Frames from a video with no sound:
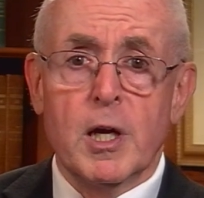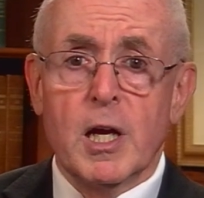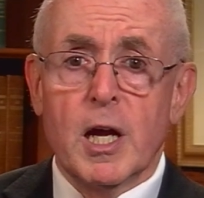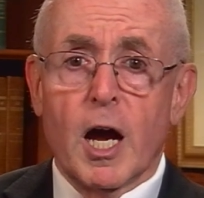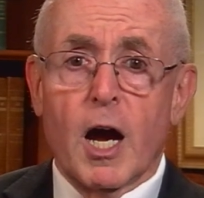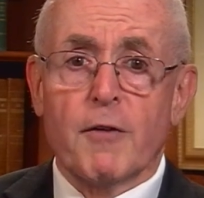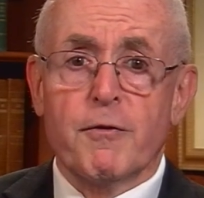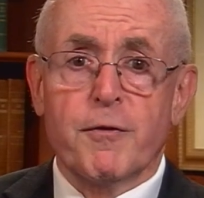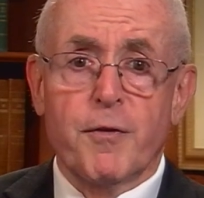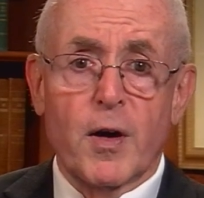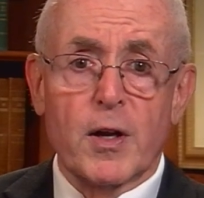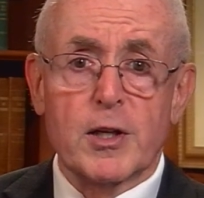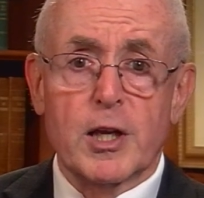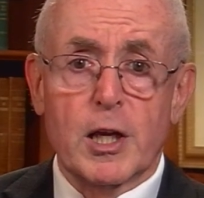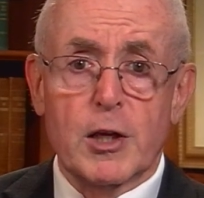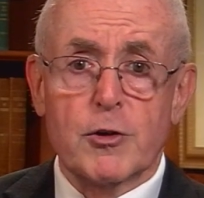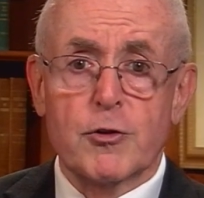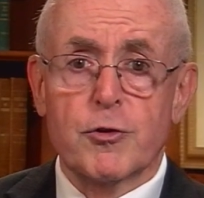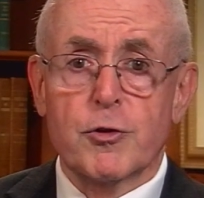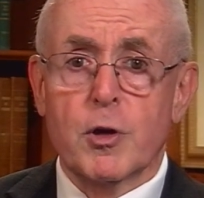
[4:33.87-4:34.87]

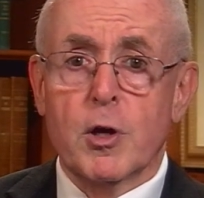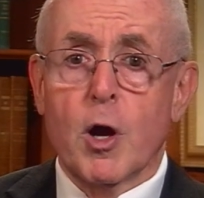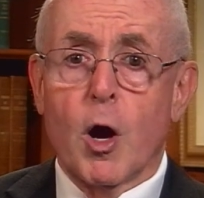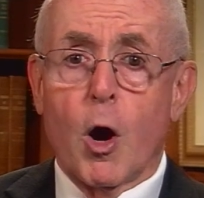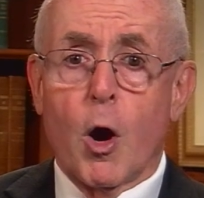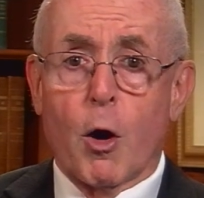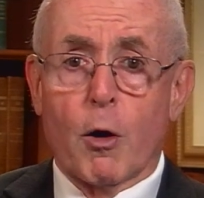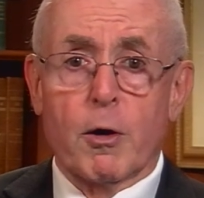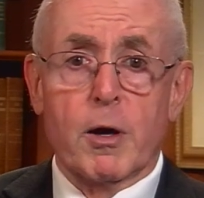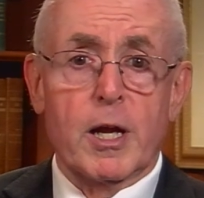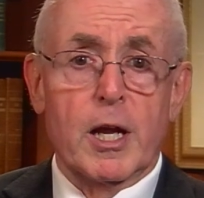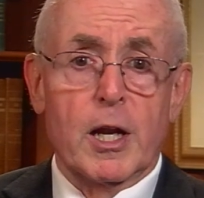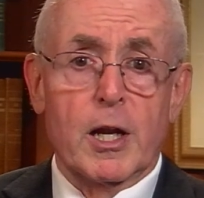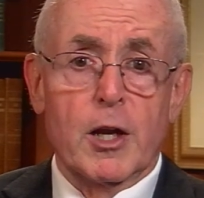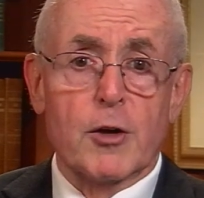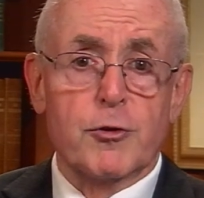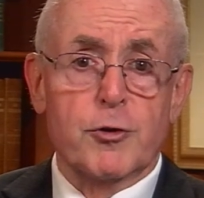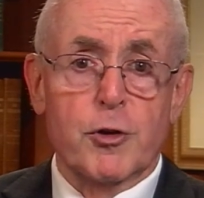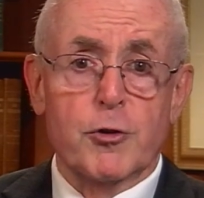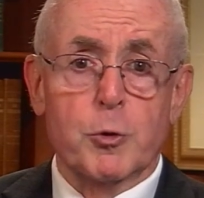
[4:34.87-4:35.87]
fundings are in a
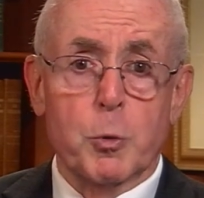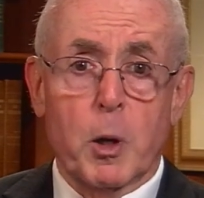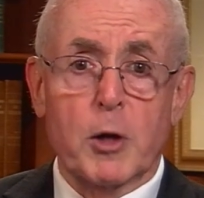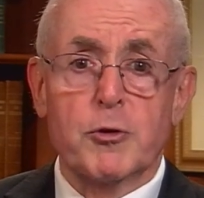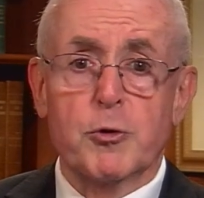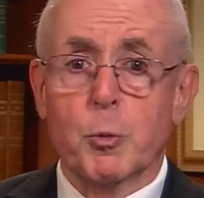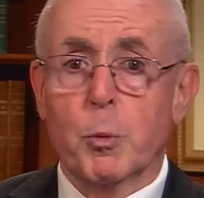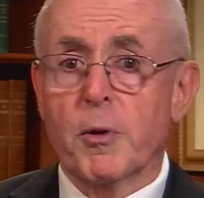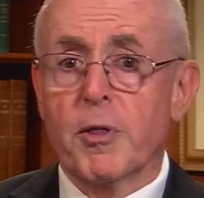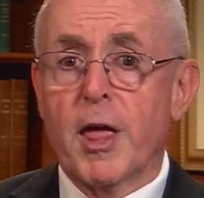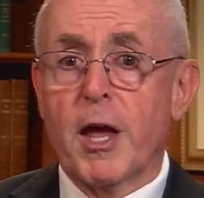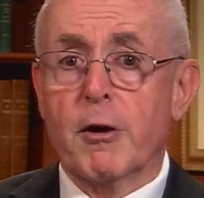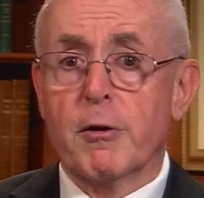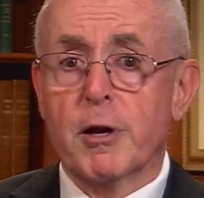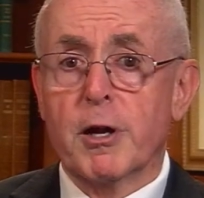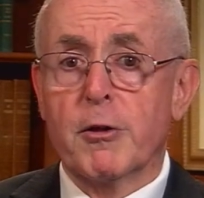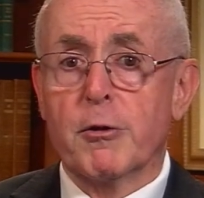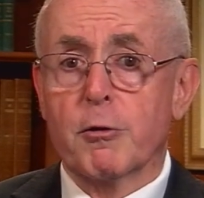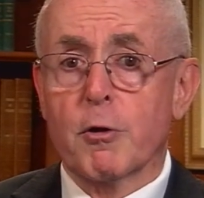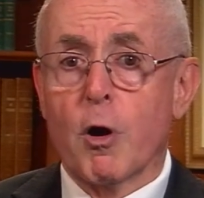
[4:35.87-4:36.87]
situation where they are
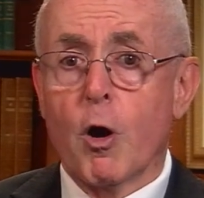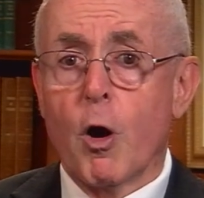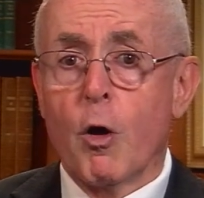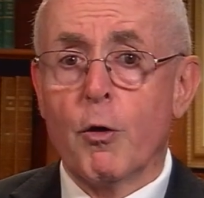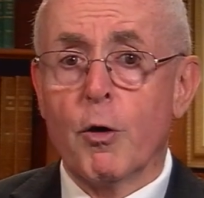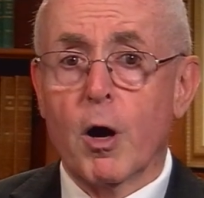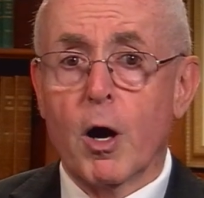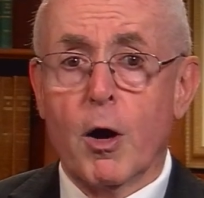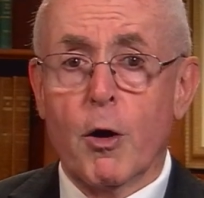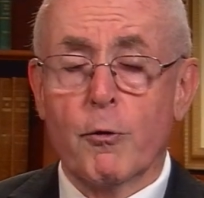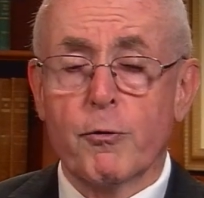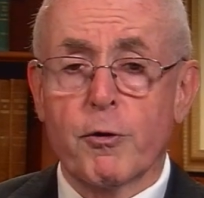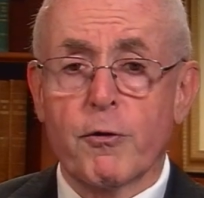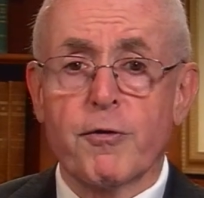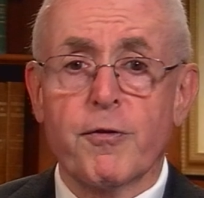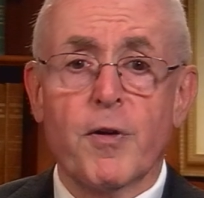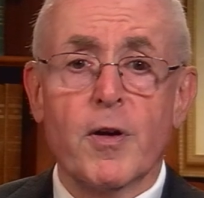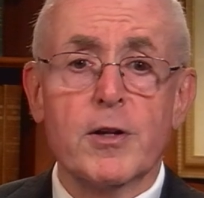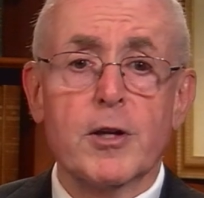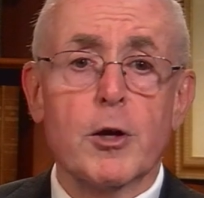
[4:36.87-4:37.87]
either
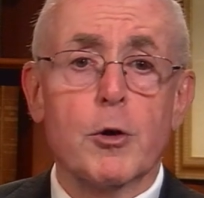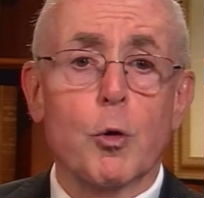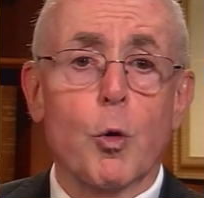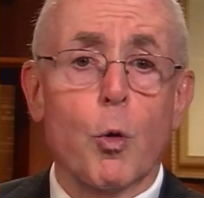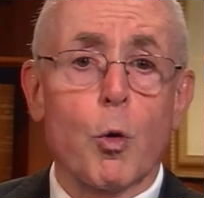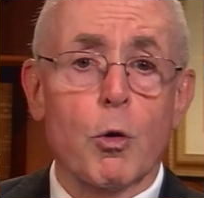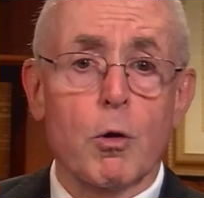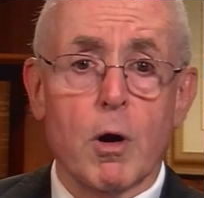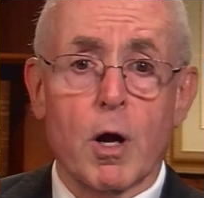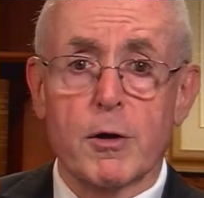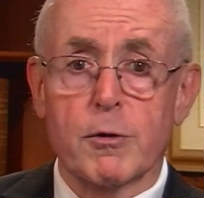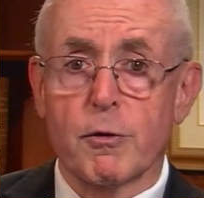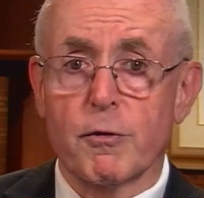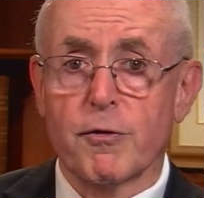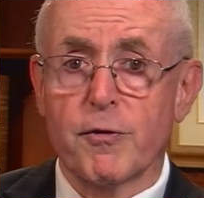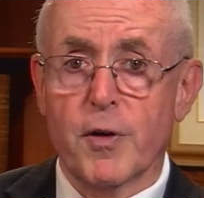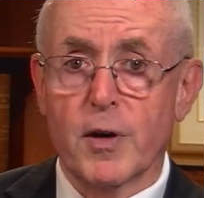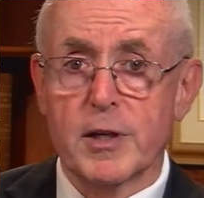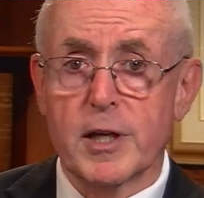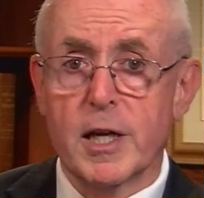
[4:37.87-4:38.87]
overfunded or
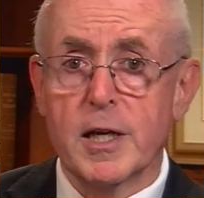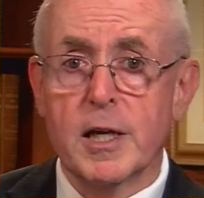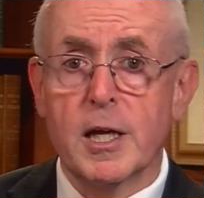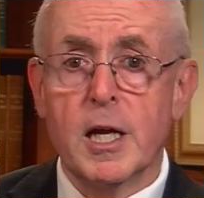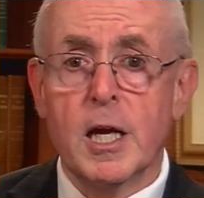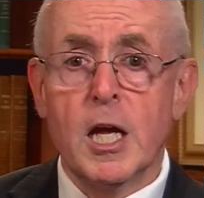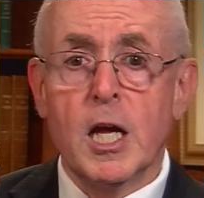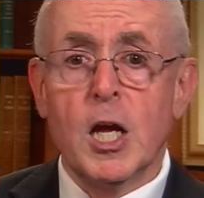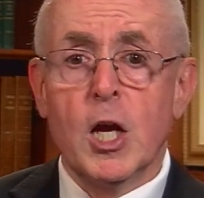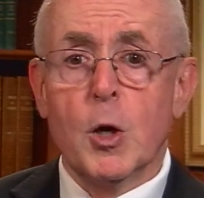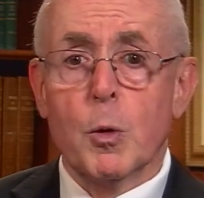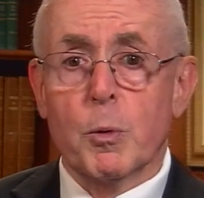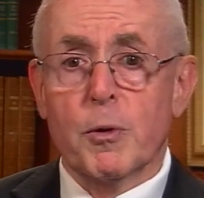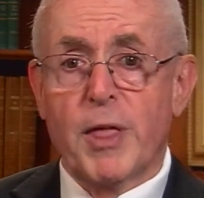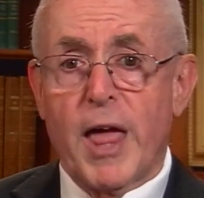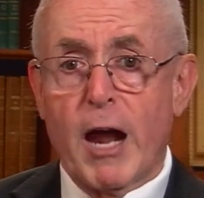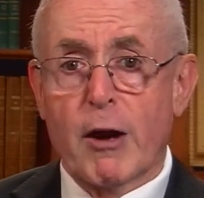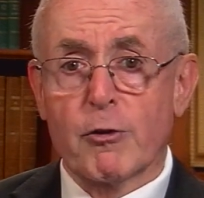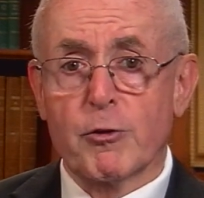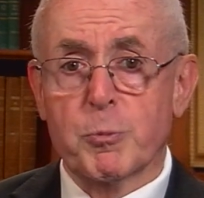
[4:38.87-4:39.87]
underfunded, with
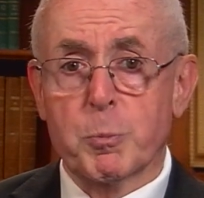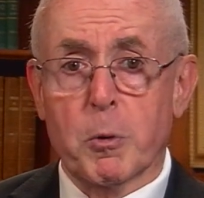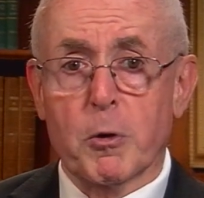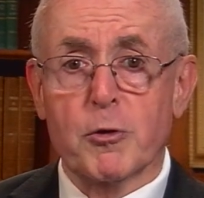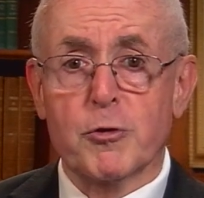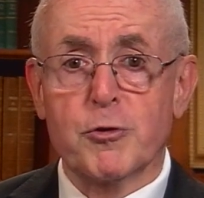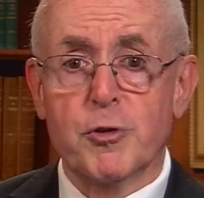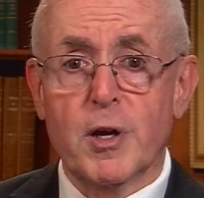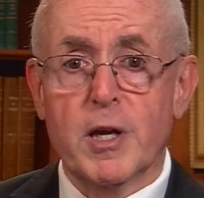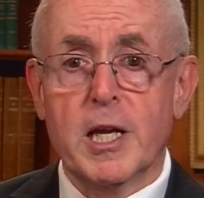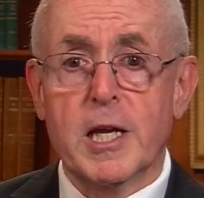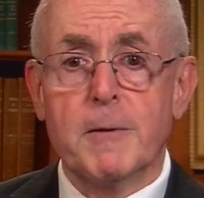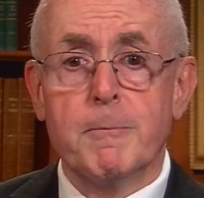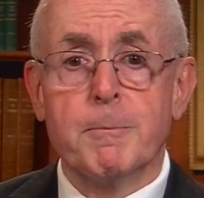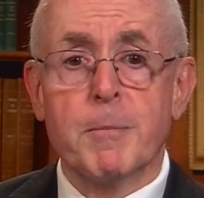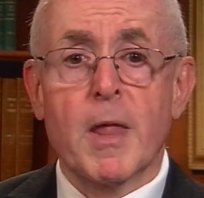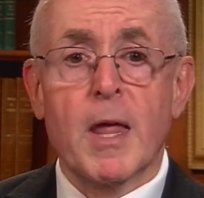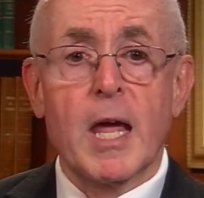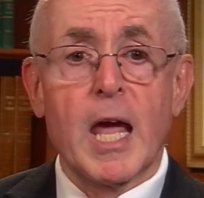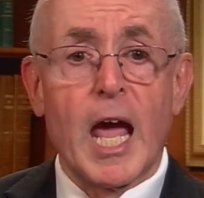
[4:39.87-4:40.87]
Harrisburg City
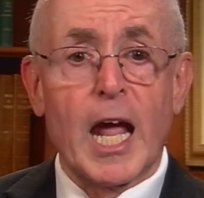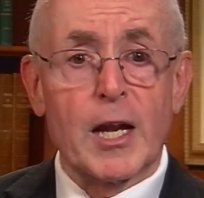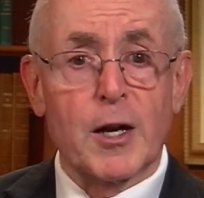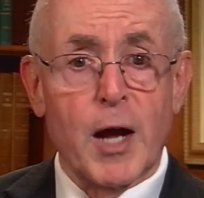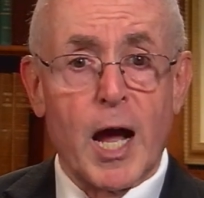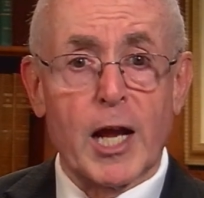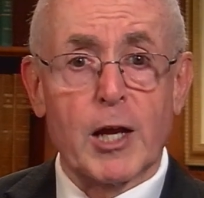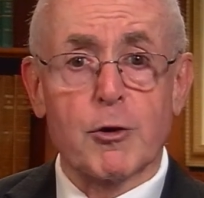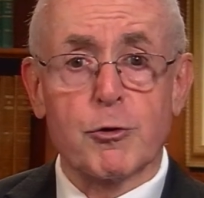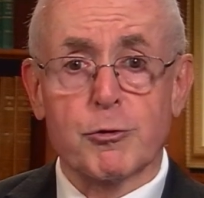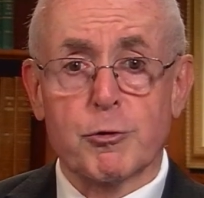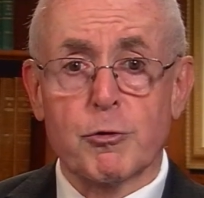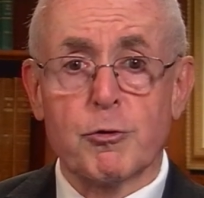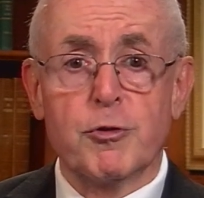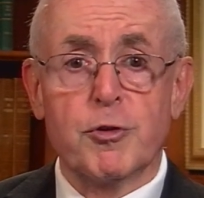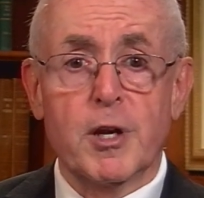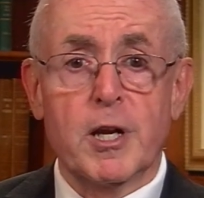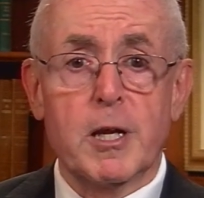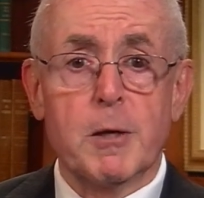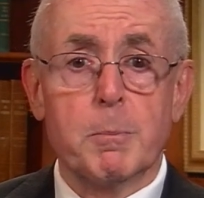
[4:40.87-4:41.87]
and Lancaster
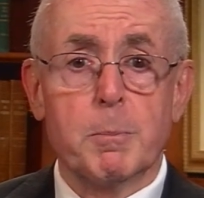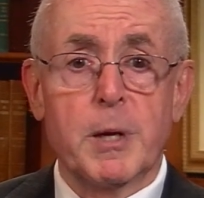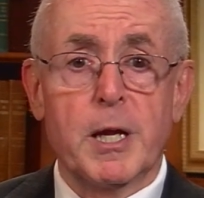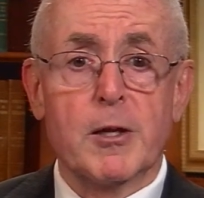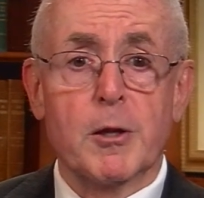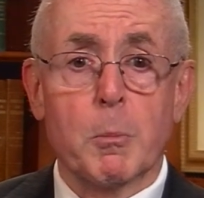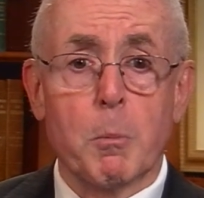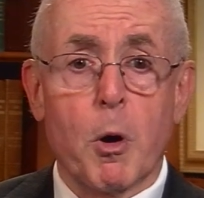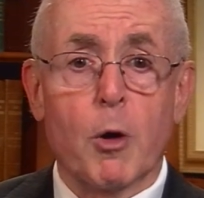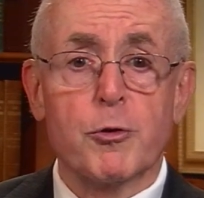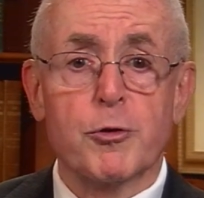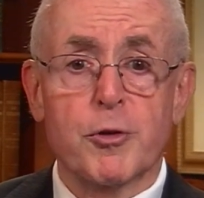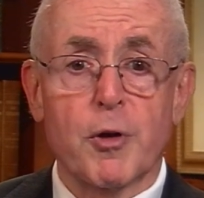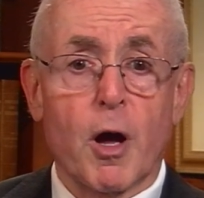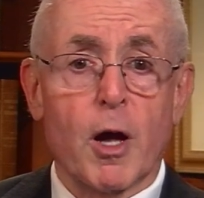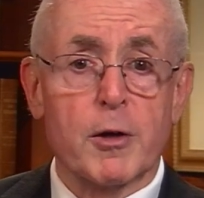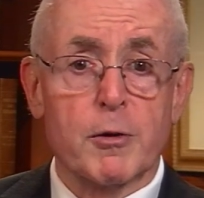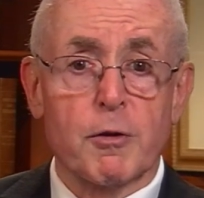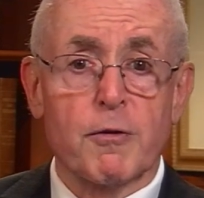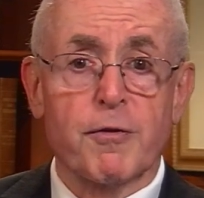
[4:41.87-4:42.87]
City being the most
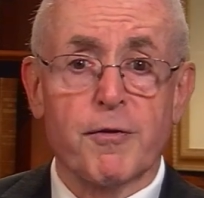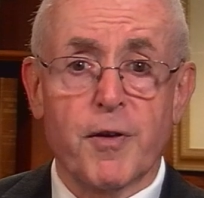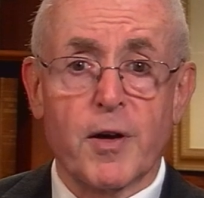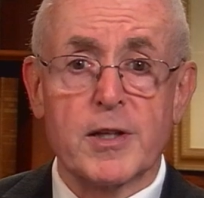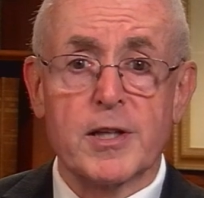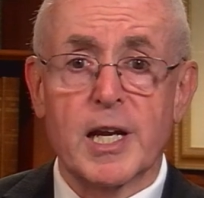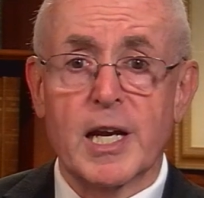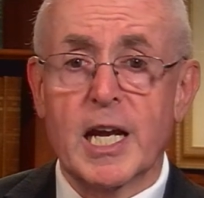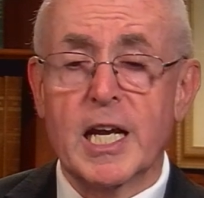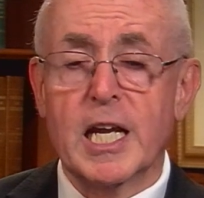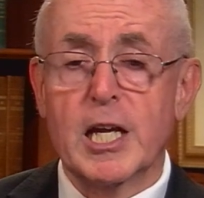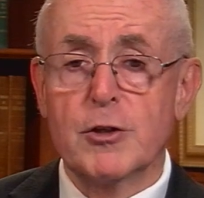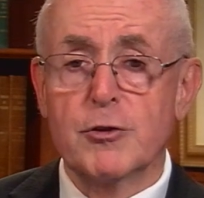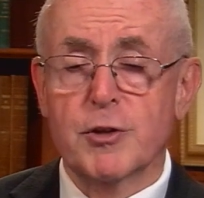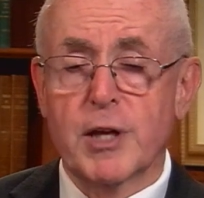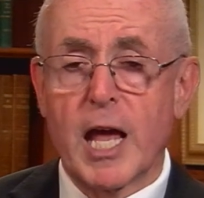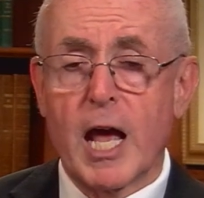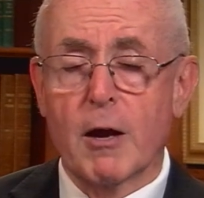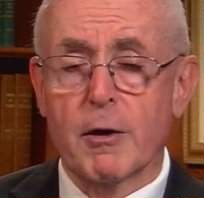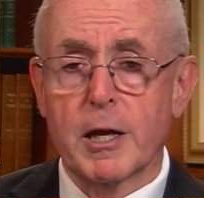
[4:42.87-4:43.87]
underfunded in each
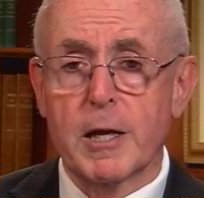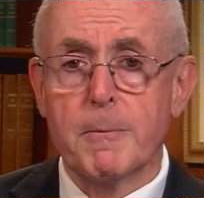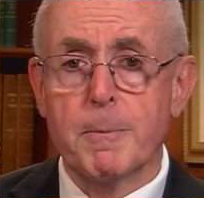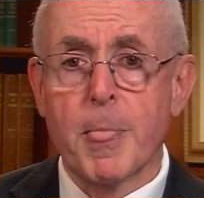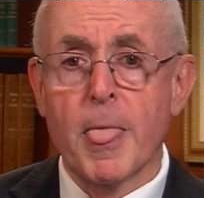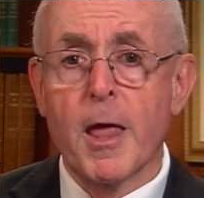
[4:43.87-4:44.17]
county,